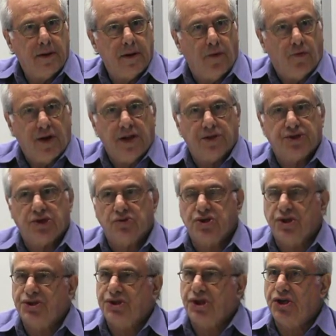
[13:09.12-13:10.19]
a real
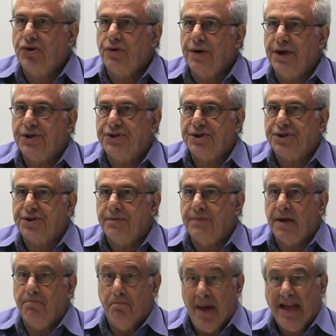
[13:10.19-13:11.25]
social security system
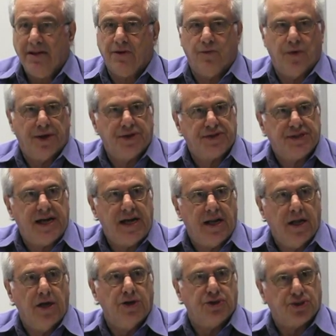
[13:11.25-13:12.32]
that meant what it
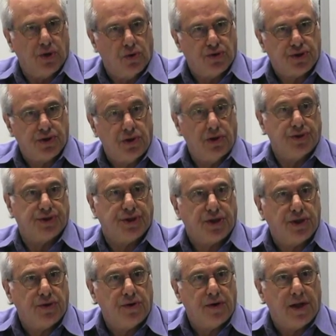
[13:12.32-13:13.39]
said, social
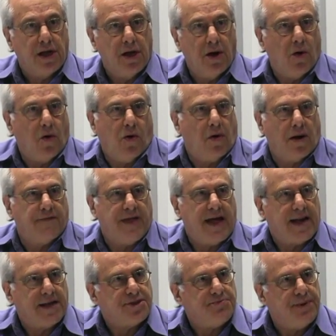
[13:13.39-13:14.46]
security. All of
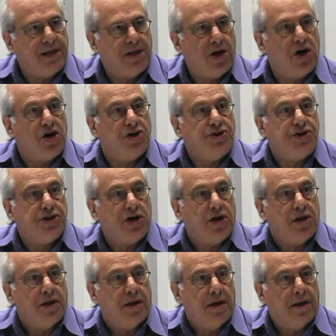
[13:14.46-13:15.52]
that has been
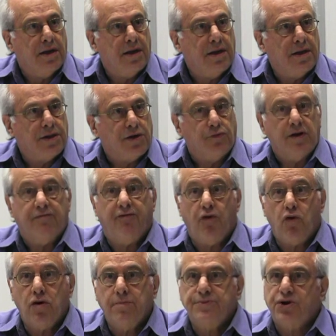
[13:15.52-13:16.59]
undone. The
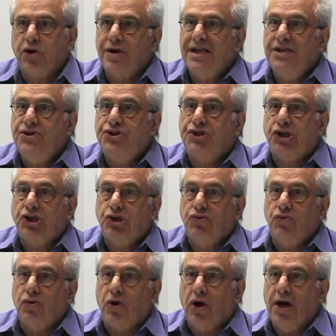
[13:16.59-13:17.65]
reforms are
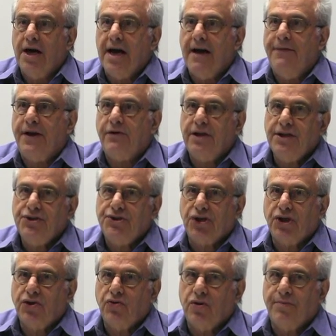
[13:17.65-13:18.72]
insecure, and they're
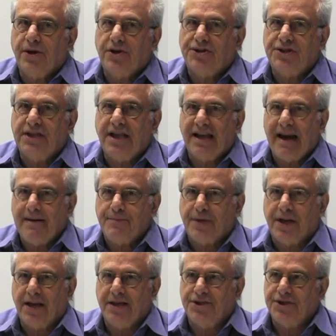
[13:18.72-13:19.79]
insecure because in
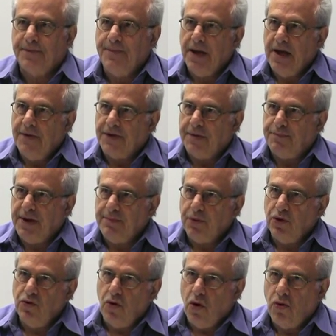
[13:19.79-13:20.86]
capitalism, the
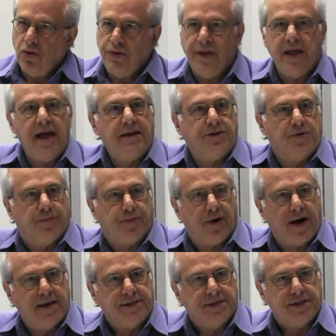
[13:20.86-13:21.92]
people who own the
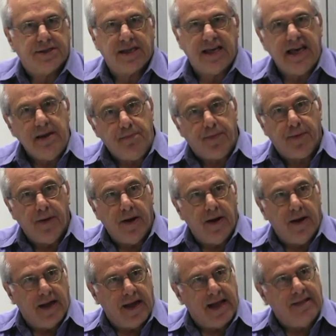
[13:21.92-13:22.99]
enterprises keep
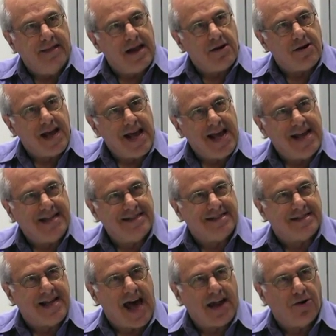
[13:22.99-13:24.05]
in their
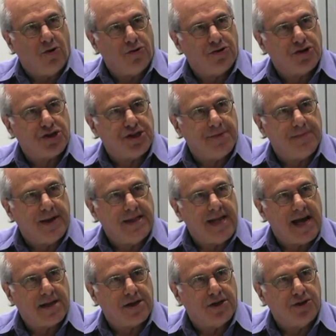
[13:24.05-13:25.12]
hands that ownership and
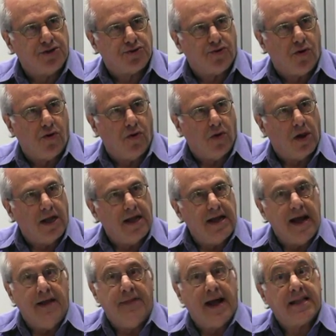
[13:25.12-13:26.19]
that control,
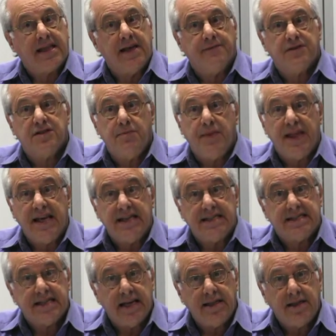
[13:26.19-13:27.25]
and that gives them the
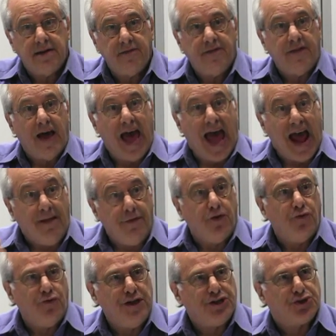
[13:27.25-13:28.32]
incentive and
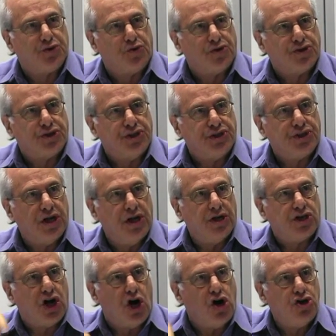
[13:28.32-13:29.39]
the resources
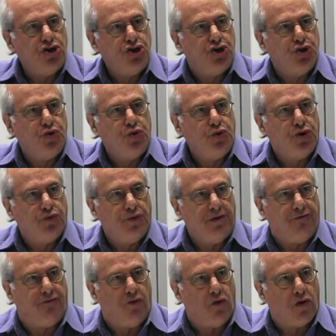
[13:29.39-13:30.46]
to undo the
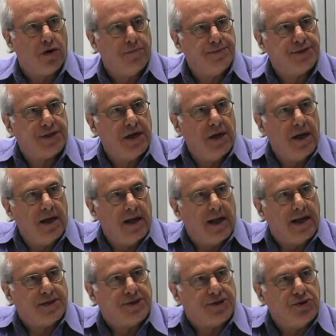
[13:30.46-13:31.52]
reforms
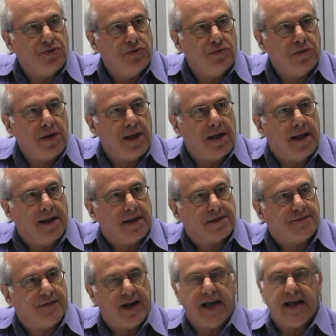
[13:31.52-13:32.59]
as soon and
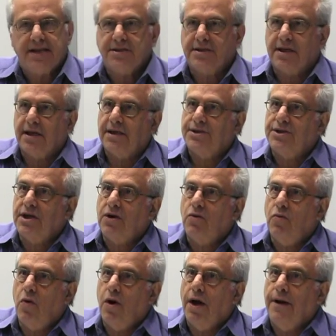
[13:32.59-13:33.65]
as fast as they're
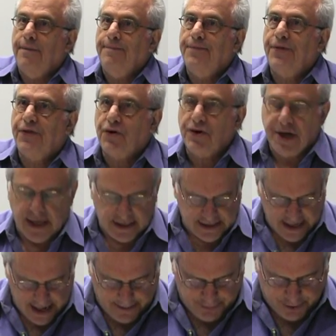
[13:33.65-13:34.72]
won. Third
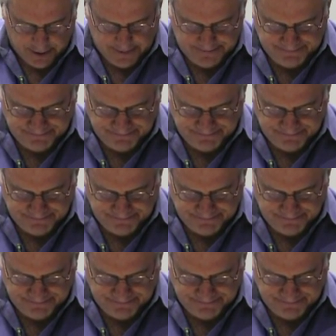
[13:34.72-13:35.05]
example,